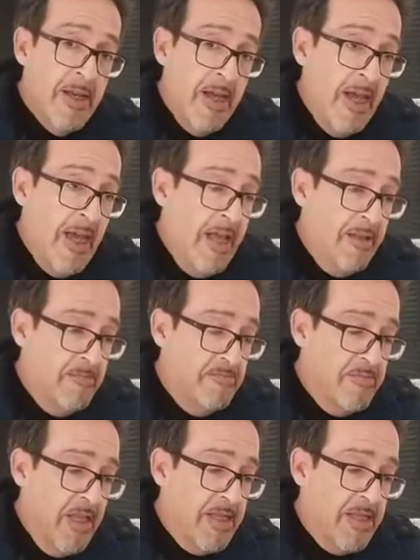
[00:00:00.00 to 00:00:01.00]
and
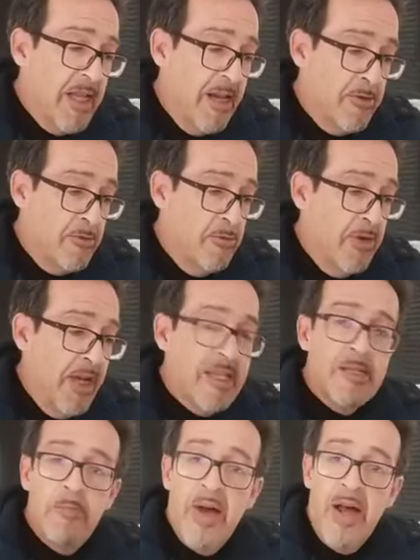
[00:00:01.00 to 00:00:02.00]
they start to
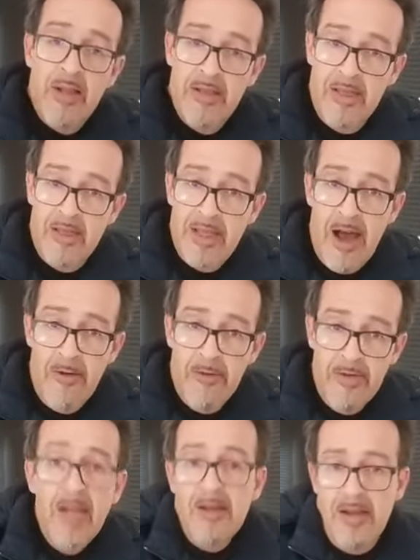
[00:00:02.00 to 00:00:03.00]
expand the
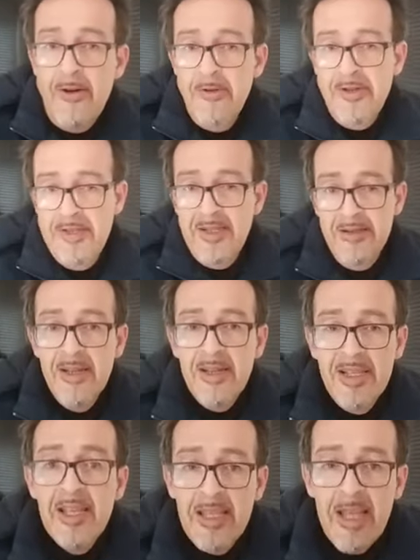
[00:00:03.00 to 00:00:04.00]
town, and now is
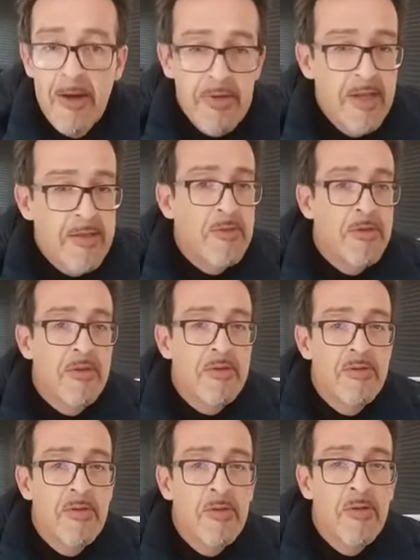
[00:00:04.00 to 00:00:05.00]
the town that
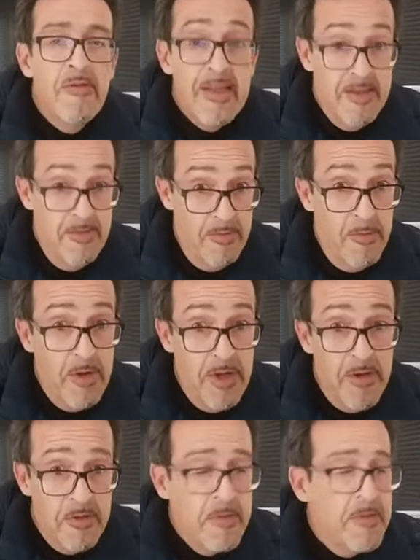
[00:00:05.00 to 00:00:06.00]
all of us we
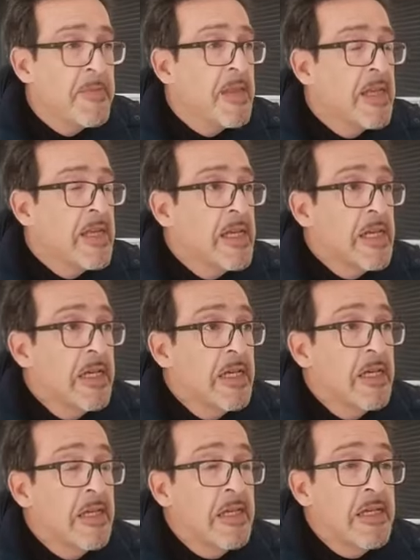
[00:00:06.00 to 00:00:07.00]
know.
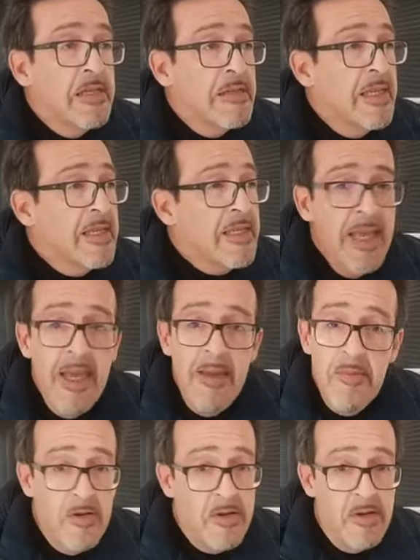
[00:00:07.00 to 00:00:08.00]
The
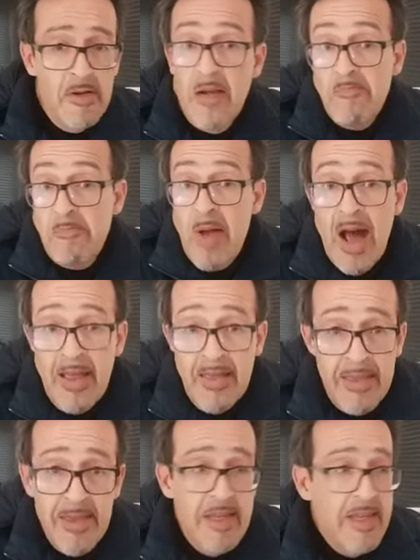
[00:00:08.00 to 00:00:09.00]
same at
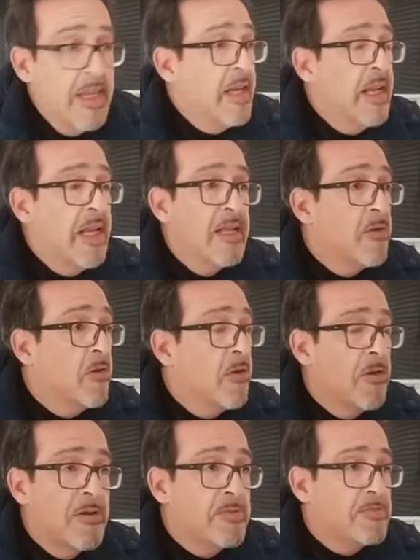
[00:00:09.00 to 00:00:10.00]
Bath in England
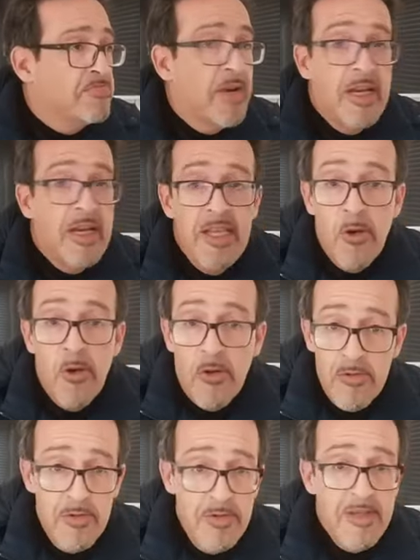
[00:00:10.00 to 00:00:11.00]
or
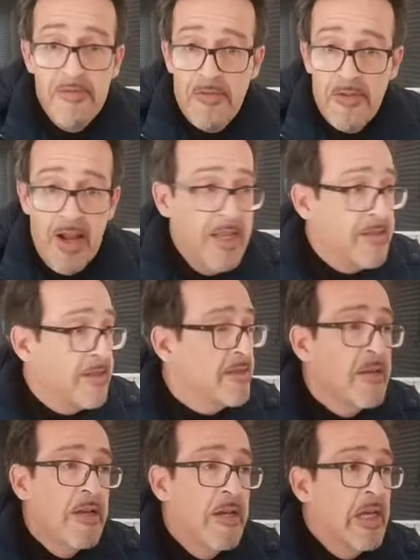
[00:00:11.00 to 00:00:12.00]
Lyon in
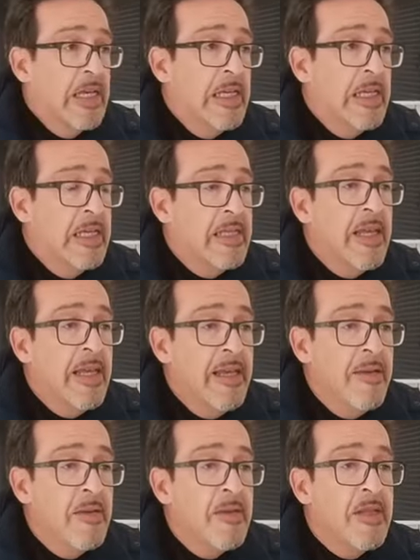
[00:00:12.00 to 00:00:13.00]
France.
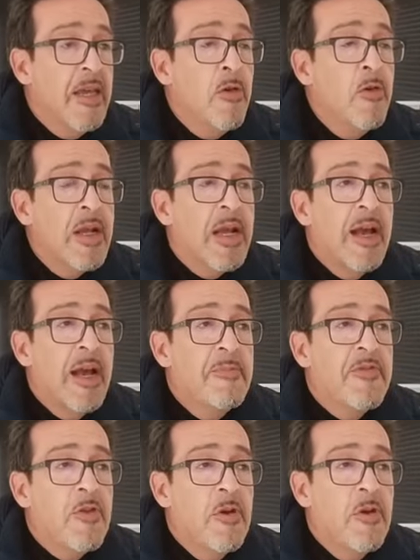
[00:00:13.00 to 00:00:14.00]
They all come
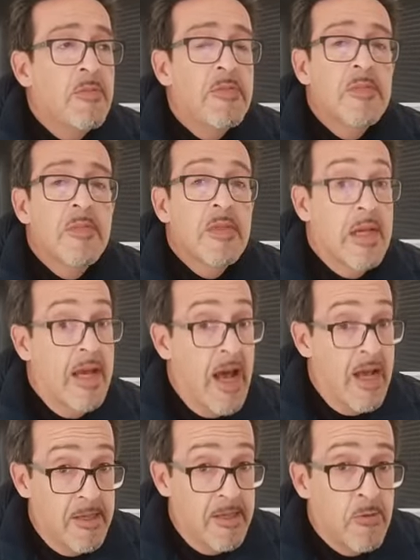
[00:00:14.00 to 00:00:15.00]
from
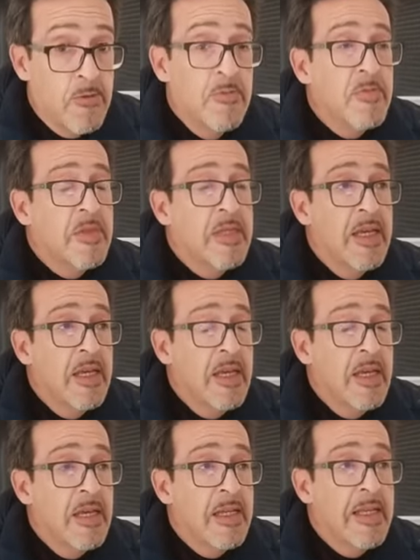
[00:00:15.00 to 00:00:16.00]
castrum,
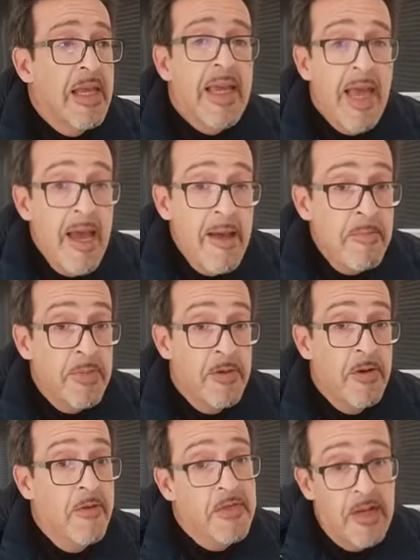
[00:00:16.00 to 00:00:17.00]
the camp
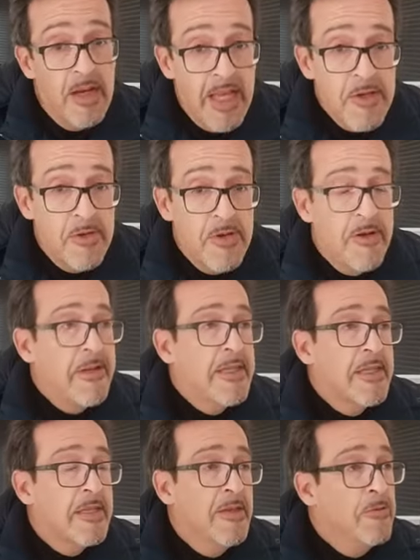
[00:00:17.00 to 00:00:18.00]
of the
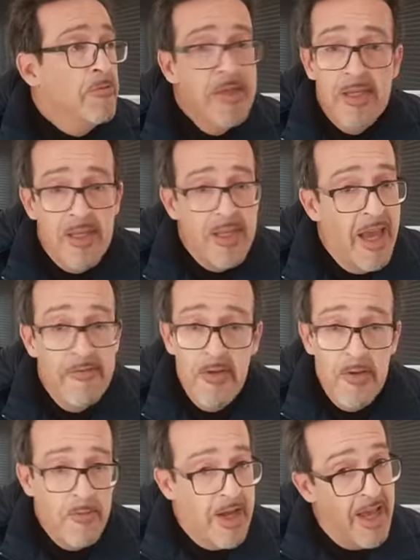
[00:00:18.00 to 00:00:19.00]
legionaries. You will see
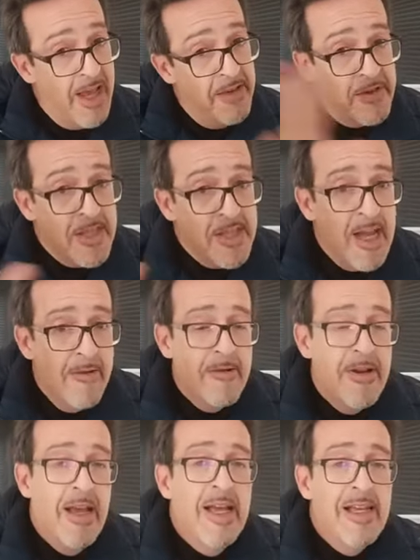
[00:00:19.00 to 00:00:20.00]
everywhere. Every
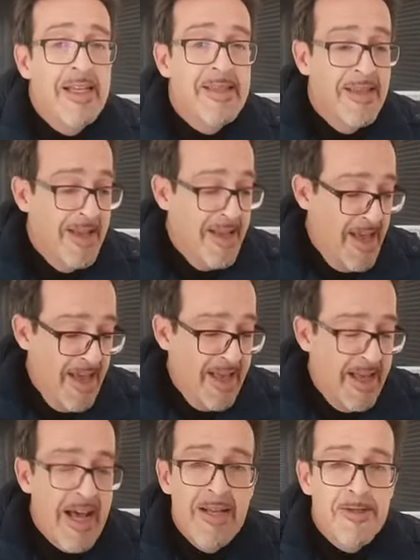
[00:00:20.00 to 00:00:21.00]
town has a
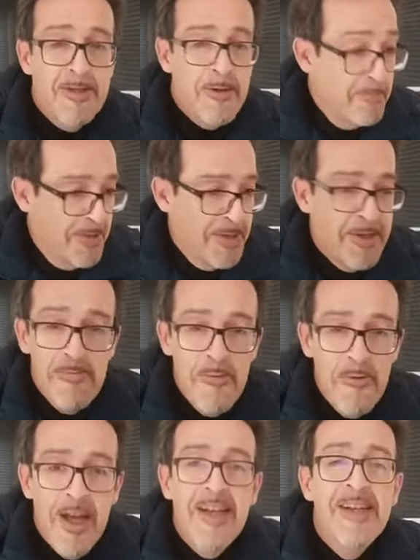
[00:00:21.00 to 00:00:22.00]
castrum somewhere.